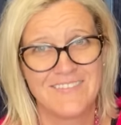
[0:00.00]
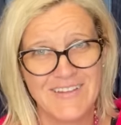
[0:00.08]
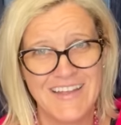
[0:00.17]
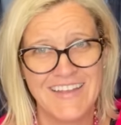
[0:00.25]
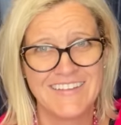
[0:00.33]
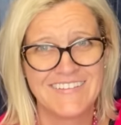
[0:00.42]

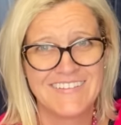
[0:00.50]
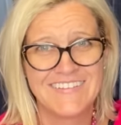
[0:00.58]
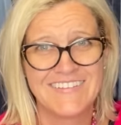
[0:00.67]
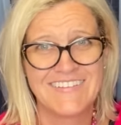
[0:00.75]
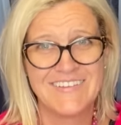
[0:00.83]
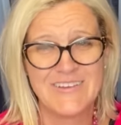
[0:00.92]
okay?
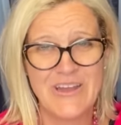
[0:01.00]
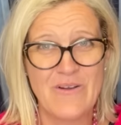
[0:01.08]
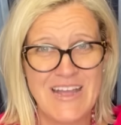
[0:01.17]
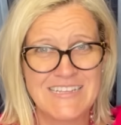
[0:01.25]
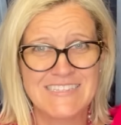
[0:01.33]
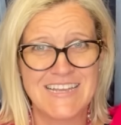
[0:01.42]
You know
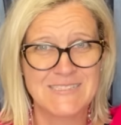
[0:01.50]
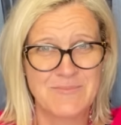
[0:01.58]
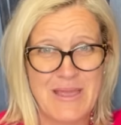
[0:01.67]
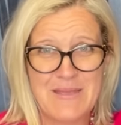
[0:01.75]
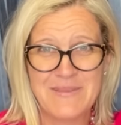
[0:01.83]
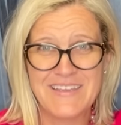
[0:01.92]
Ice Ice
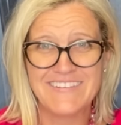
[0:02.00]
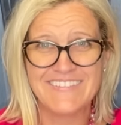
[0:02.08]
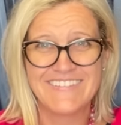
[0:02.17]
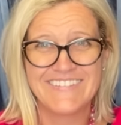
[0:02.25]
Baby?